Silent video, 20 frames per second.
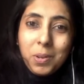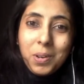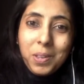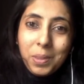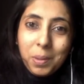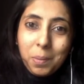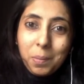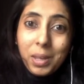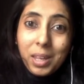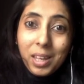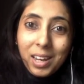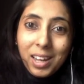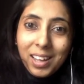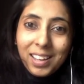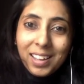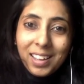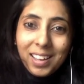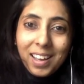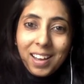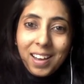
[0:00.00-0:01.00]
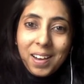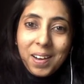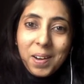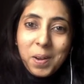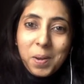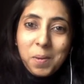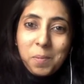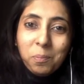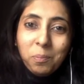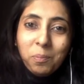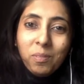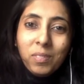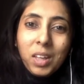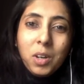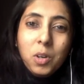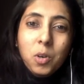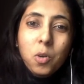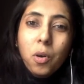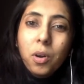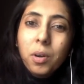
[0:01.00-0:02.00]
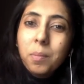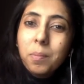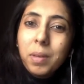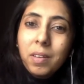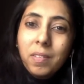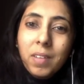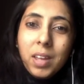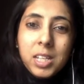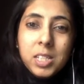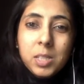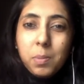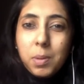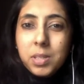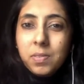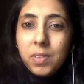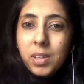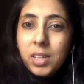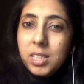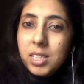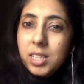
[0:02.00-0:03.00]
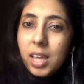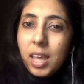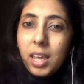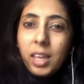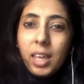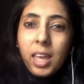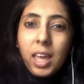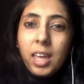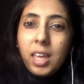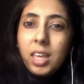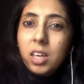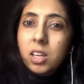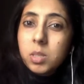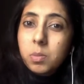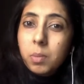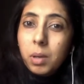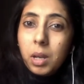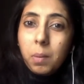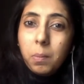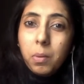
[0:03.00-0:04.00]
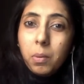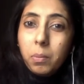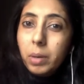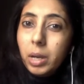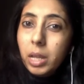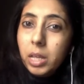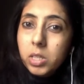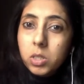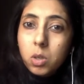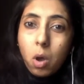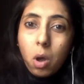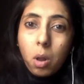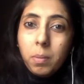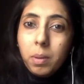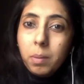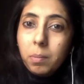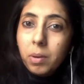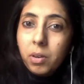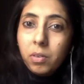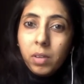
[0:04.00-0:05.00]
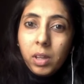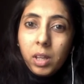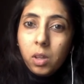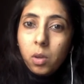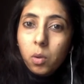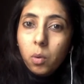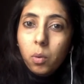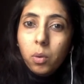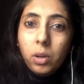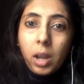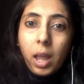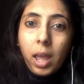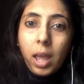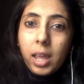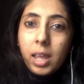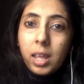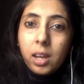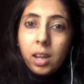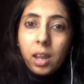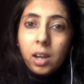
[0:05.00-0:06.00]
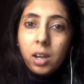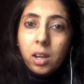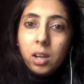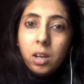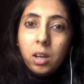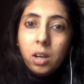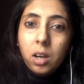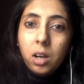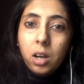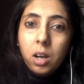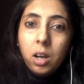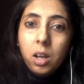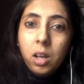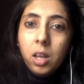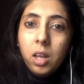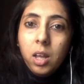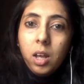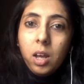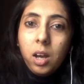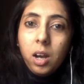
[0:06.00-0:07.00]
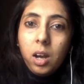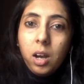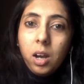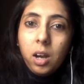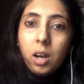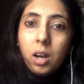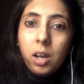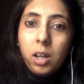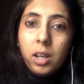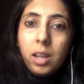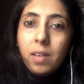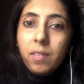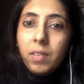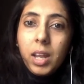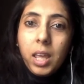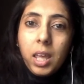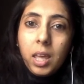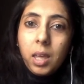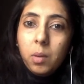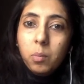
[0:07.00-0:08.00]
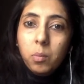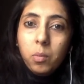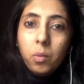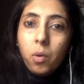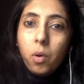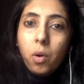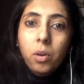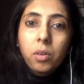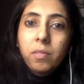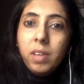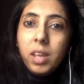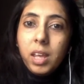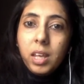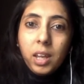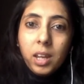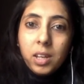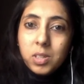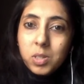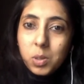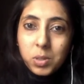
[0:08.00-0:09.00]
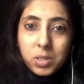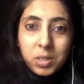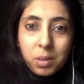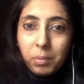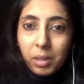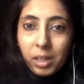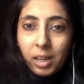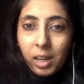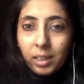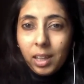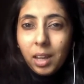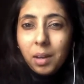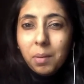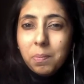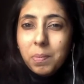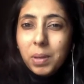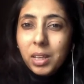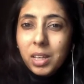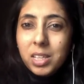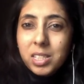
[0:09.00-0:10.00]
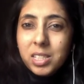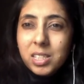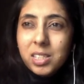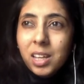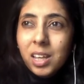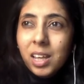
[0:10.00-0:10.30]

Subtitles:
in the beginning. Don't be very specific, saying, hey, here's my number, please call me between, you know, 9 and 11 a.m. on weekends or something like that, because